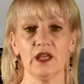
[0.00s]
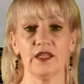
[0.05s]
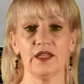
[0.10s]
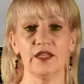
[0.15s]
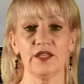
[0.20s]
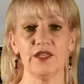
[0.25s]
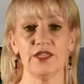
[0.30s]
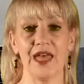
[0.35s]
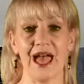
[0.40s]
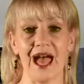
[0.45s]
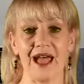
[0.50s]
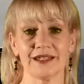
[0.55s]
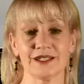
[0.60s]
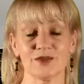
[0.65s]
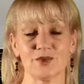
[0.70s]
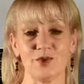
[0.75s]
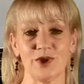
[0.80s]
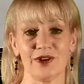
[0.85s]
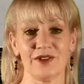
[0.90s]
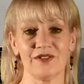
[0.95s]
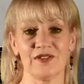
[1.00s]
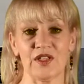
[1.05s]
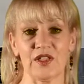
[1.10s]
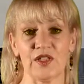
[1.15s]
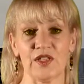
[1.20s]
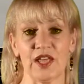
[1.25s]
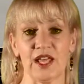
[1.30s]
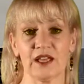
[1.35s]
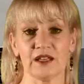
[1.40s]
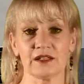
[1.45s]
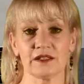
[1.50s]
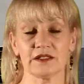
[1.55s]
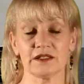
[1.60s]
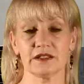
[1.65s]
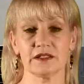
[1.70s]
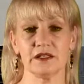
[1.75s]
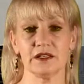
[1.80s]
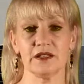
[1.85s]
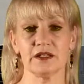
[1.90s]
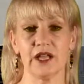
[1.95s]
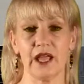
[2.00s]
That's one of the things,